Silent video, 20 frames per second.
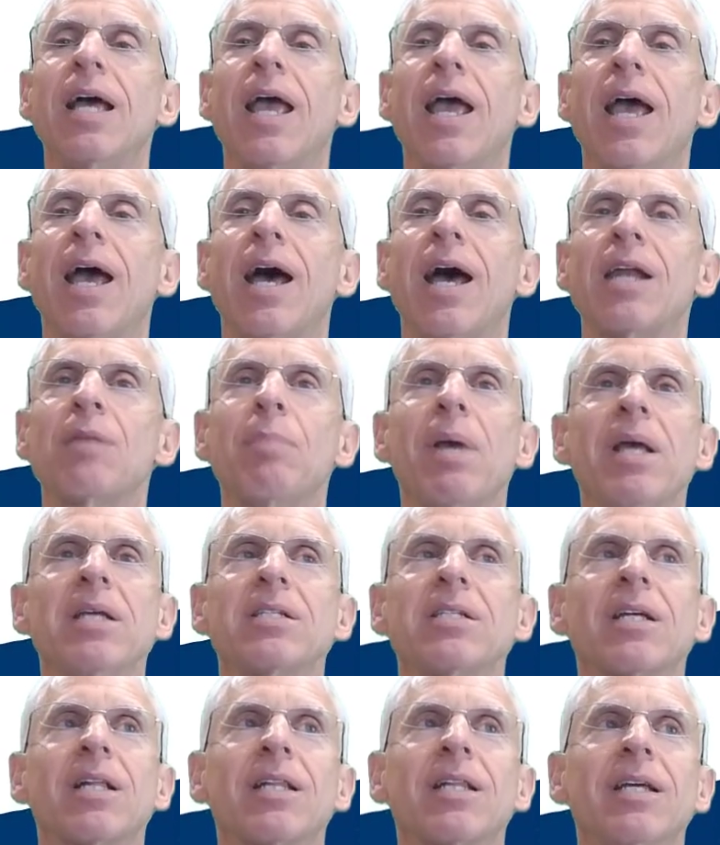And
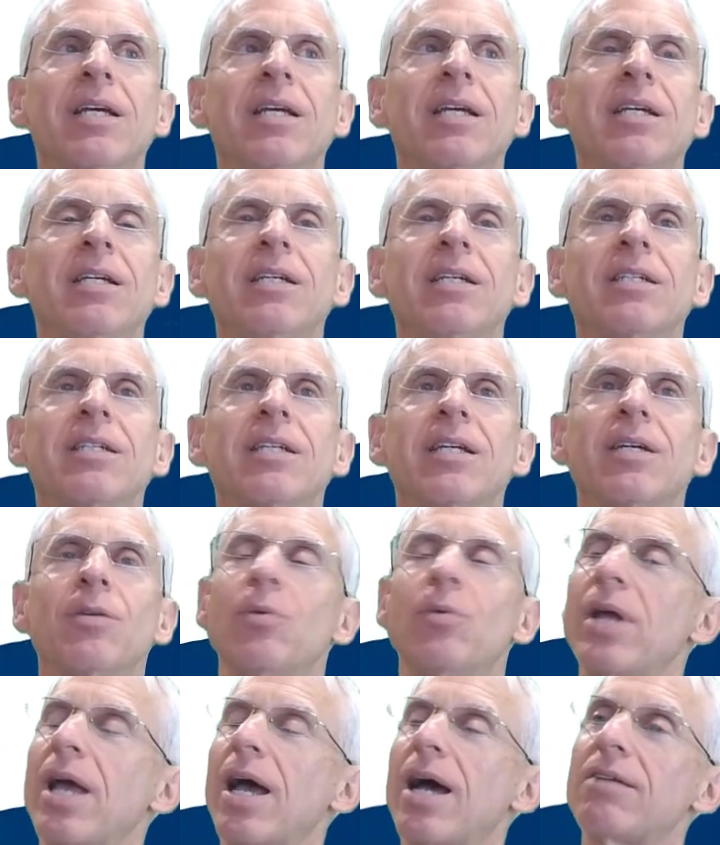basically,
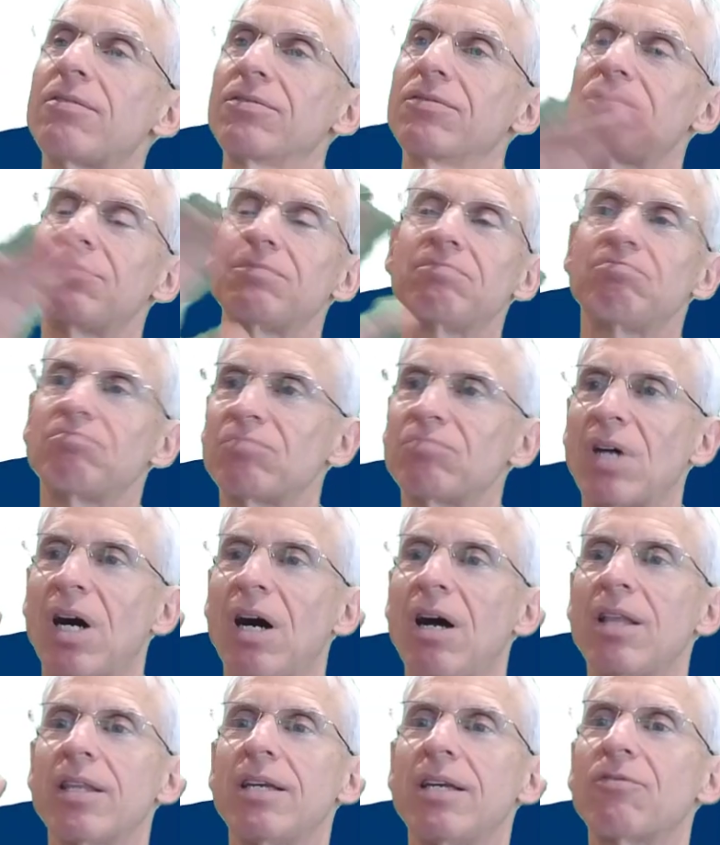we have
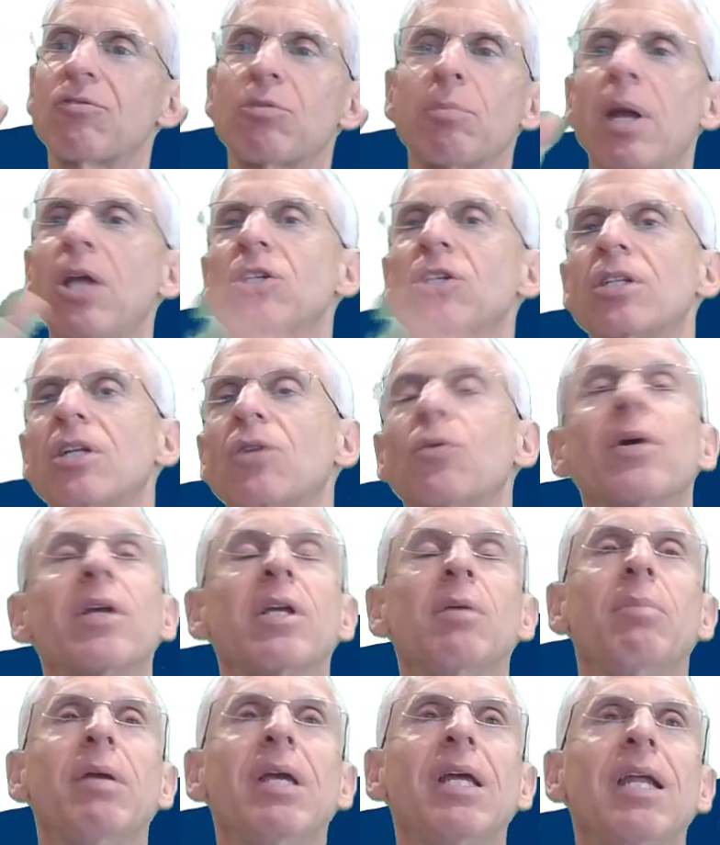all the information in
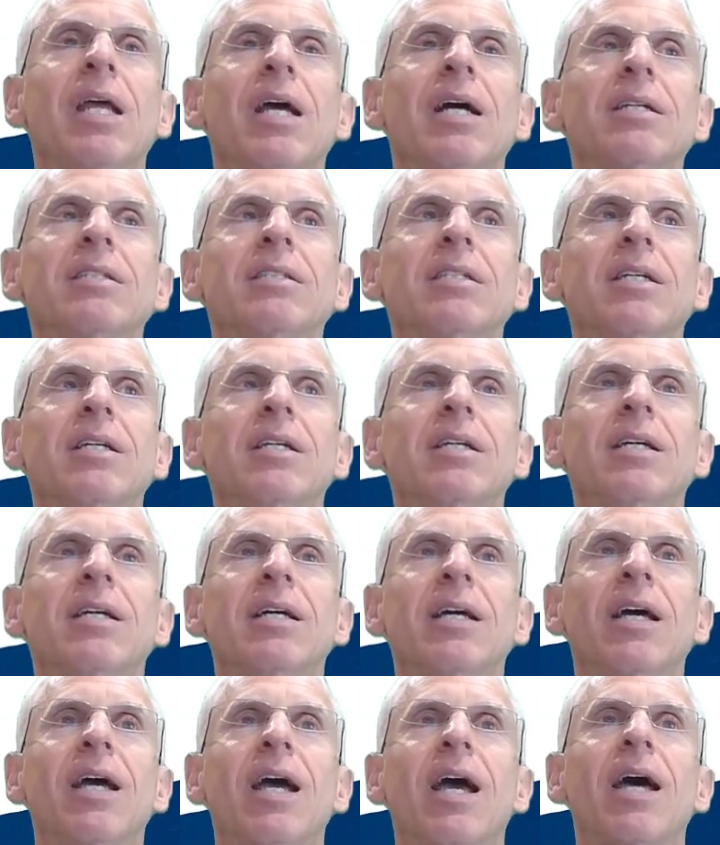Wikipedia
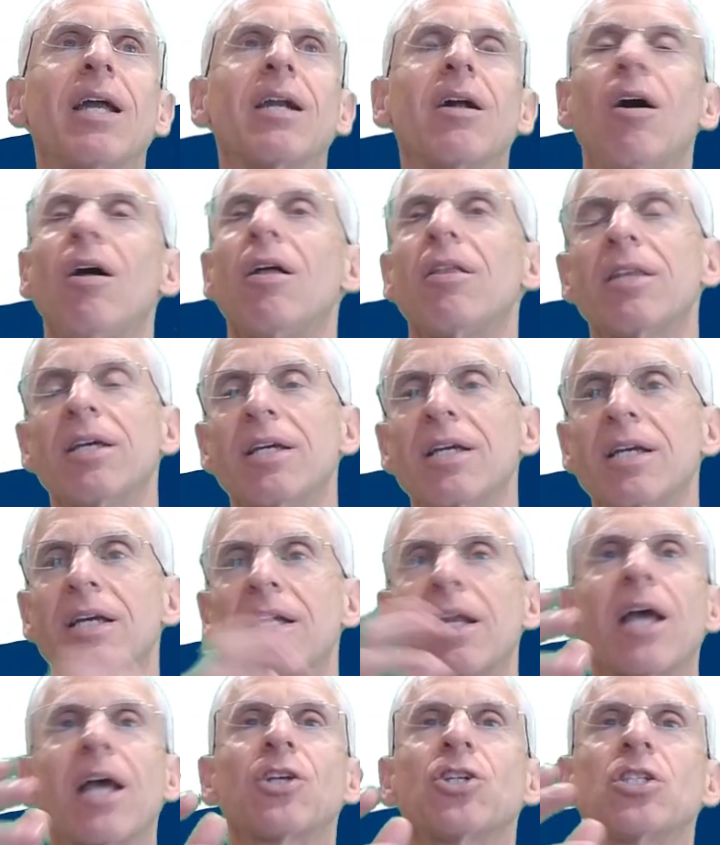and all the
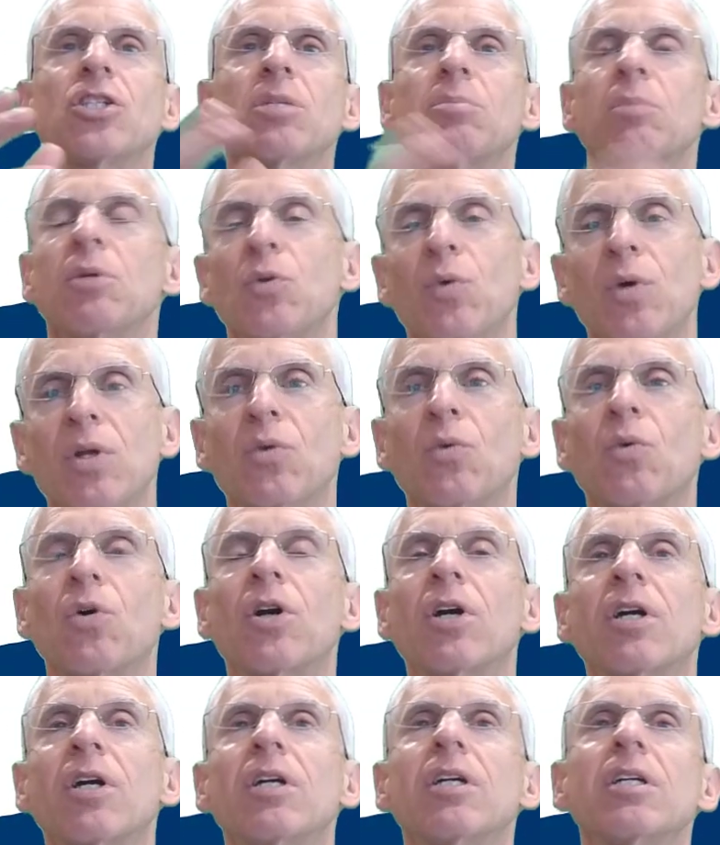connections between
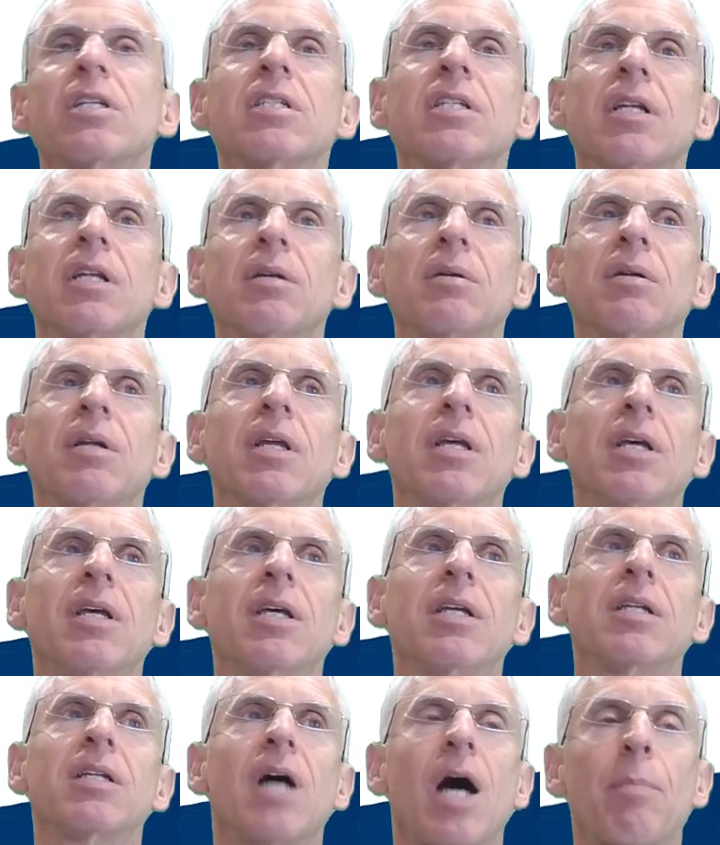words and
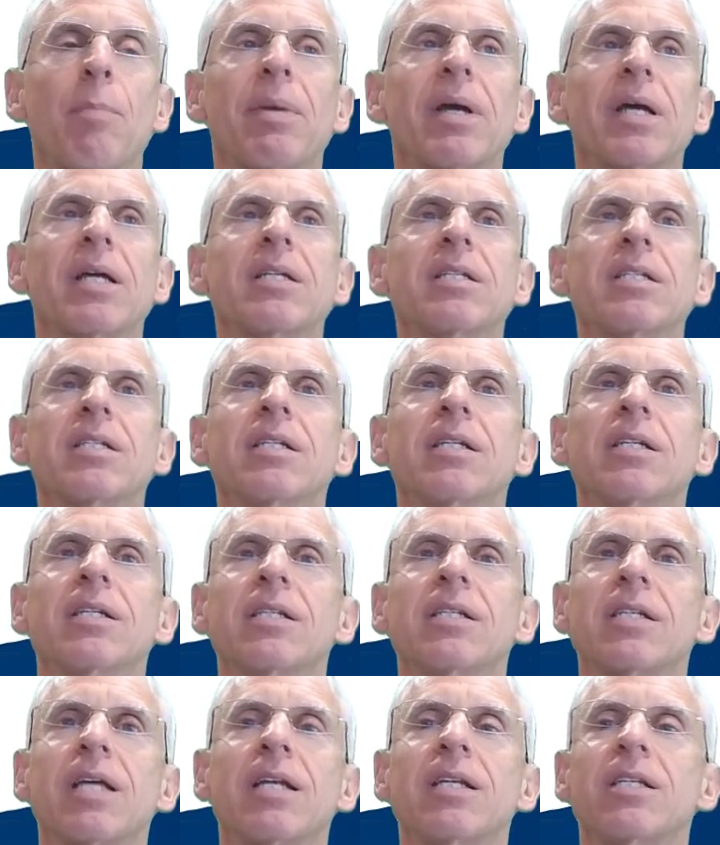topics
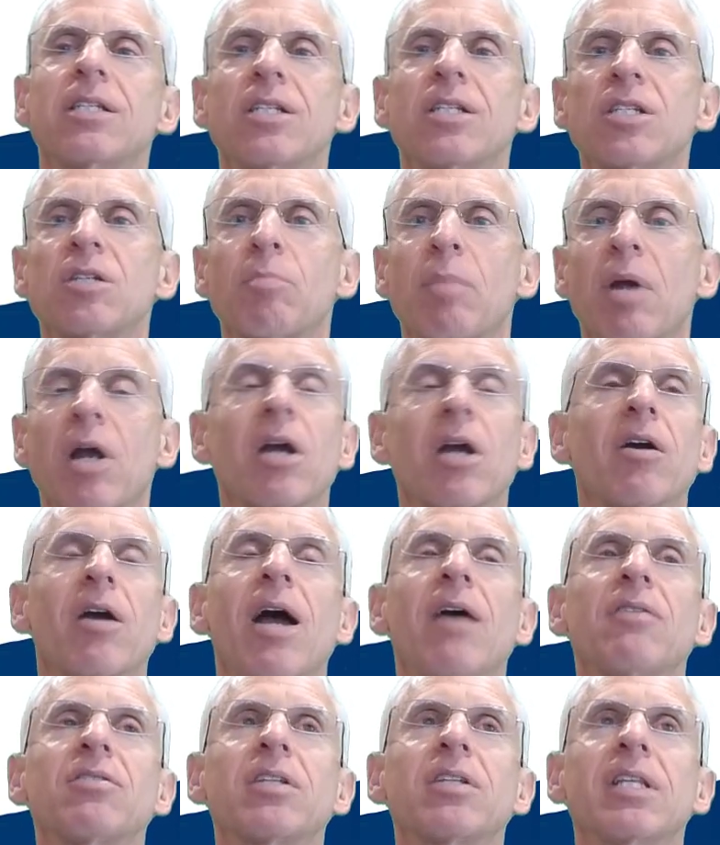and sentences and
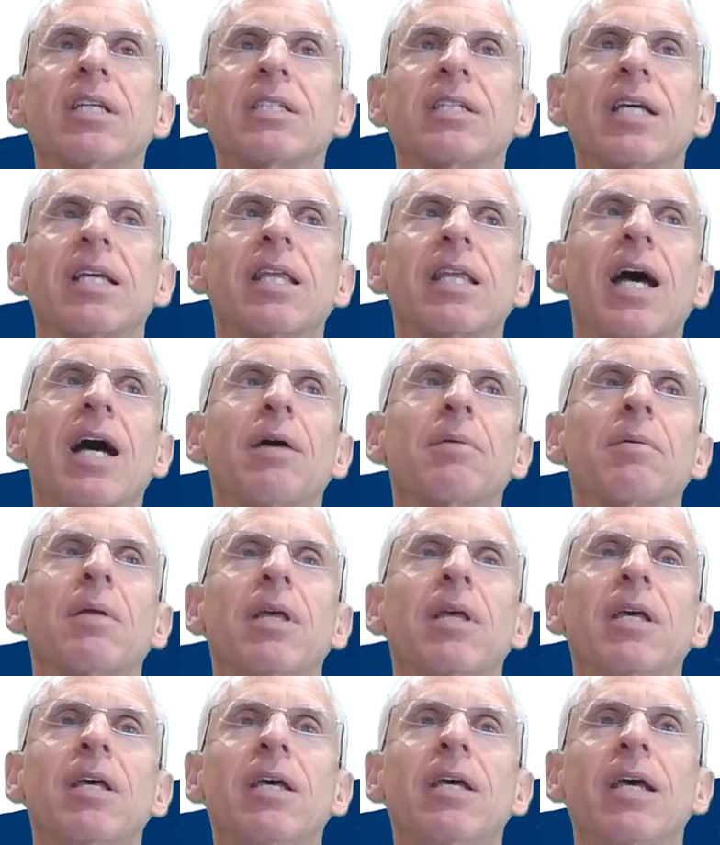paragraphs and things like that.